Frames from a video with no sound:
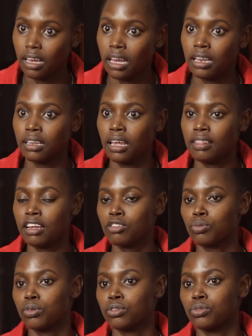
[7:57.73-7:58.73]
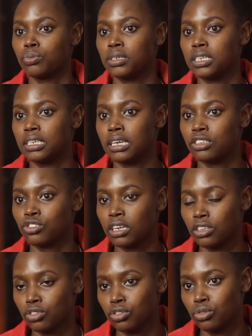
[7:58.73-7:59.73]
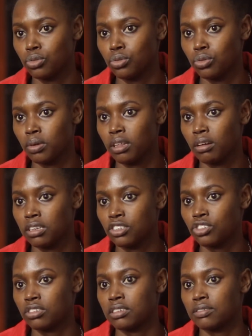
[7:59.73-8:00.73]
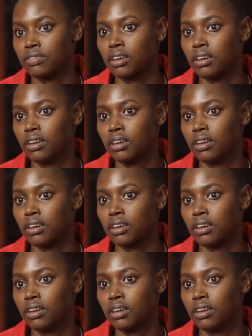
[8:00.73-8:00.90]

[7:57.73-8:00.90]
And that's what we are trying to do with our initiative,